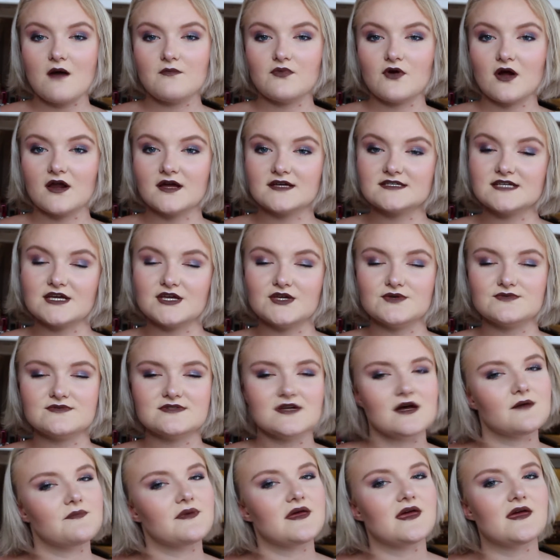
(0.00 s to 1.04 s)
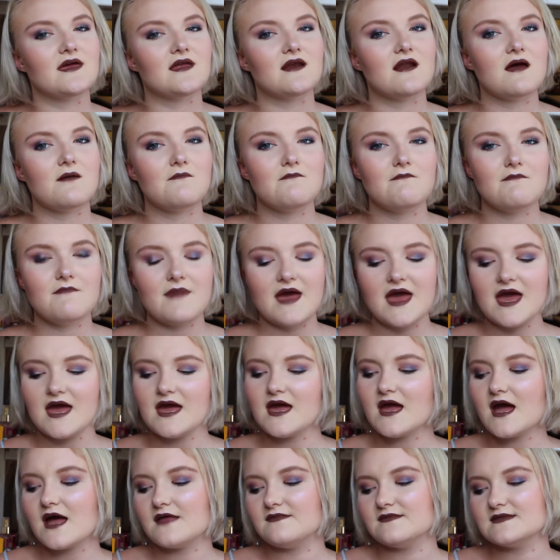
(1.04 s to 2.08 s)
products I used up in
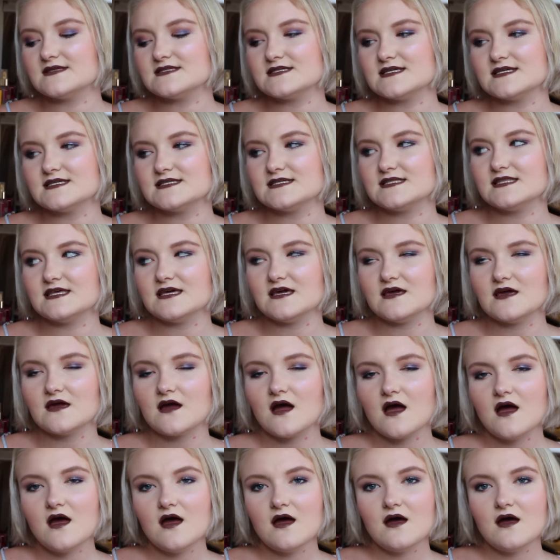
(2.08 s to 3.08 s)
May, and this is the